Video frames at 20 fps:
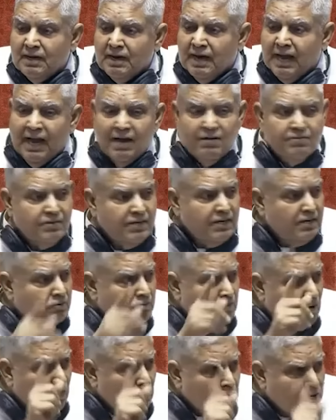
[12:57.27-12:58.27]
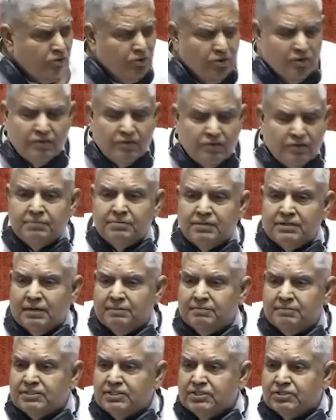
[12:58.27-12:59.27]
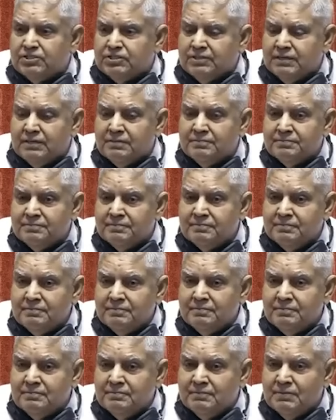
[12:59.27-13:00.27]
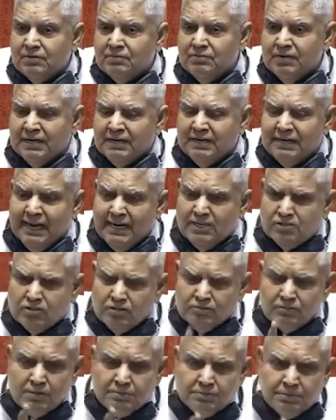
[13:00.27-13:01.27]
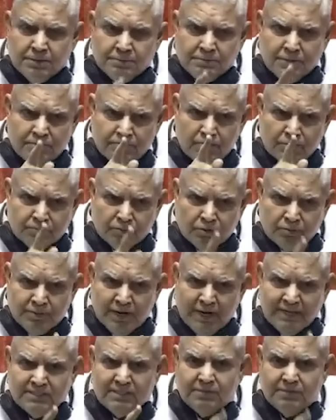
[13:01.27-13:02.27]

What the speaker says: every wrongdoing of the emergency, where lakhs of the people were put behind